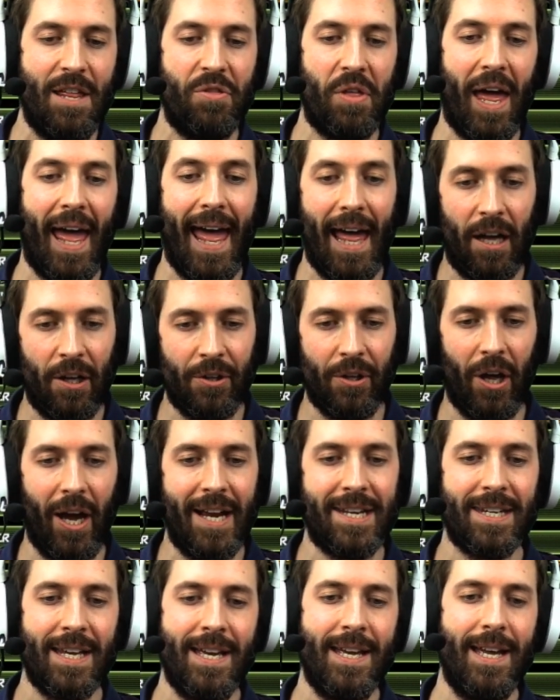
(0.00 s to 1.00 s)
the Hell
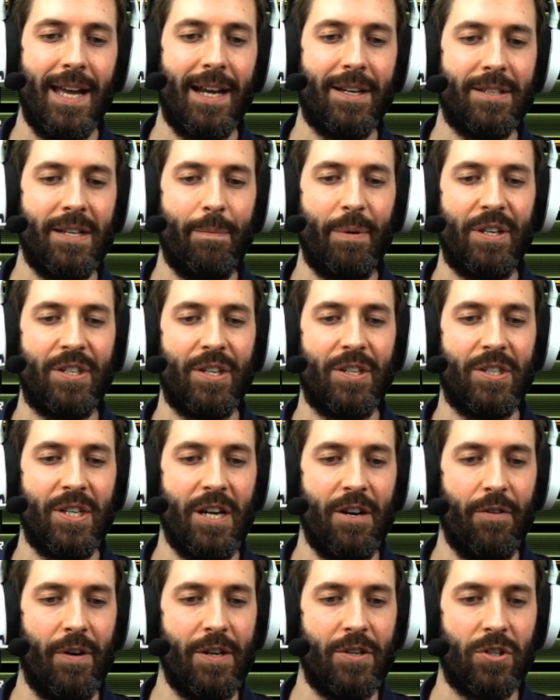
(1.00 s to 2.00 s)
Knight exhibits
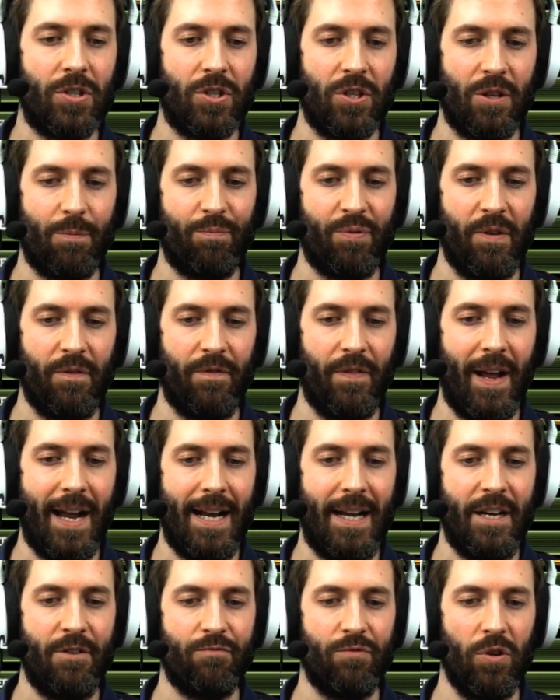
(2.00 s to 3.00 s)
adherence to the
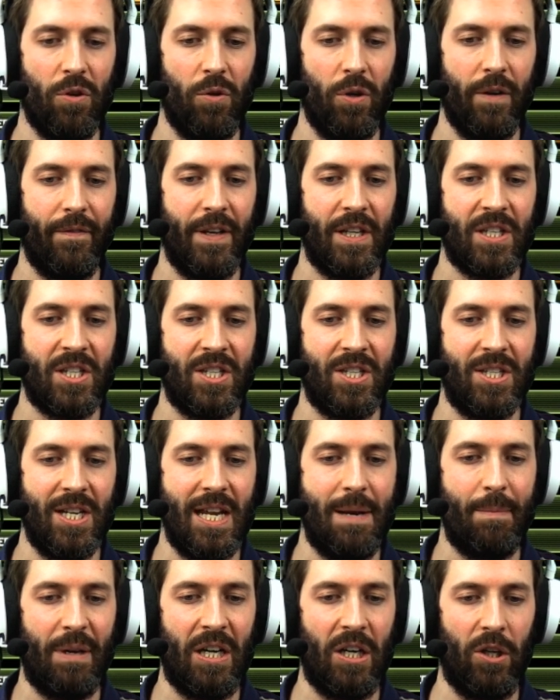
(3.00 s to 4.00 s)
prevailing rule of its
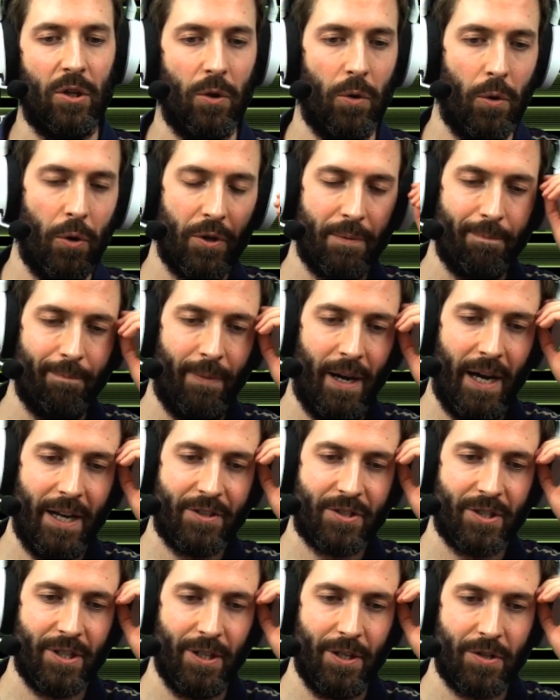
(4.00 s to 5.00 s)
demon lord
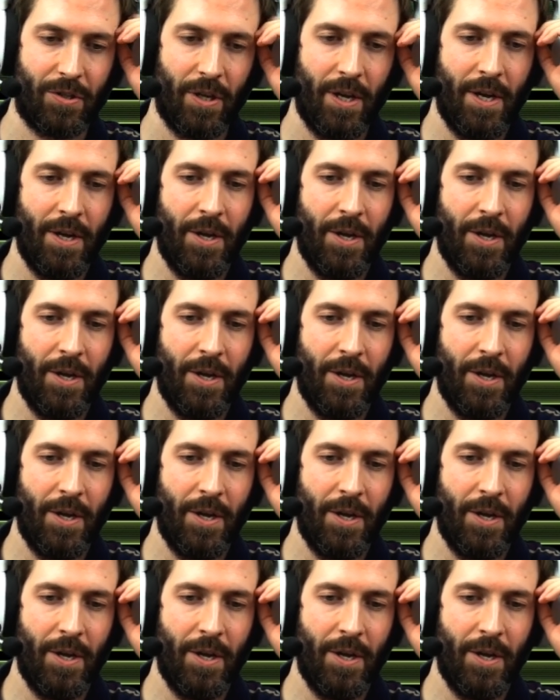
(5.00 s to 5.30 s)
masters.